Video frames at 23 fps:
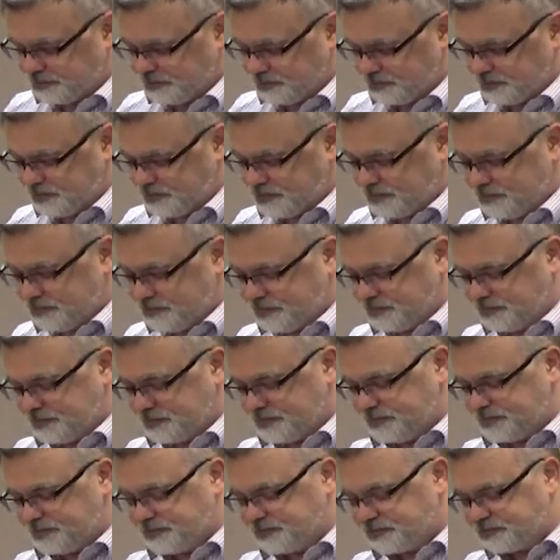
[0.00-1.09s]

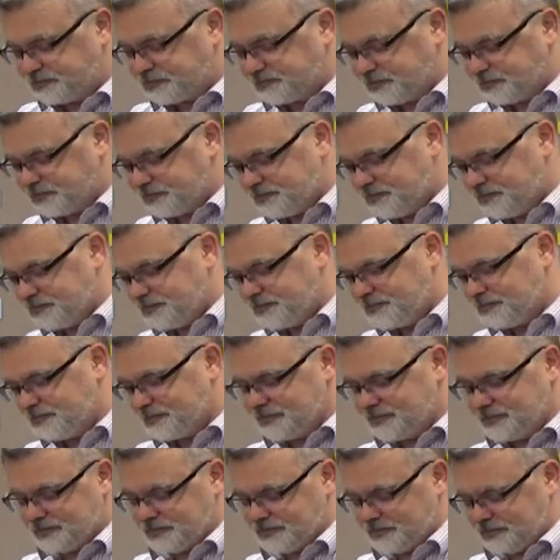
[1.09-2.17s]

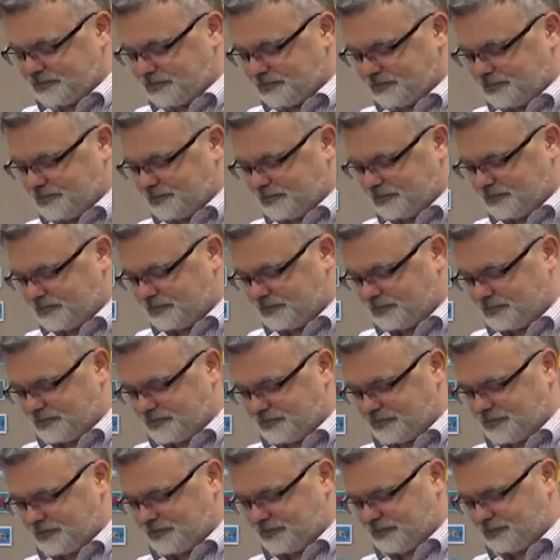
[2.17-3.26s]

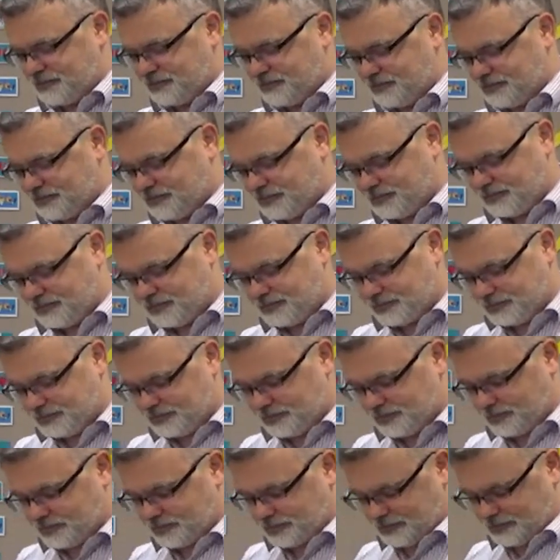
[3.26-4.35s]

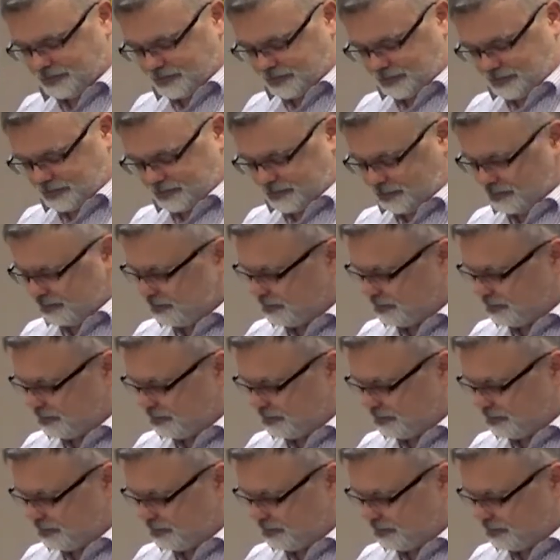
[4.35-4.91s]
Nothing is said.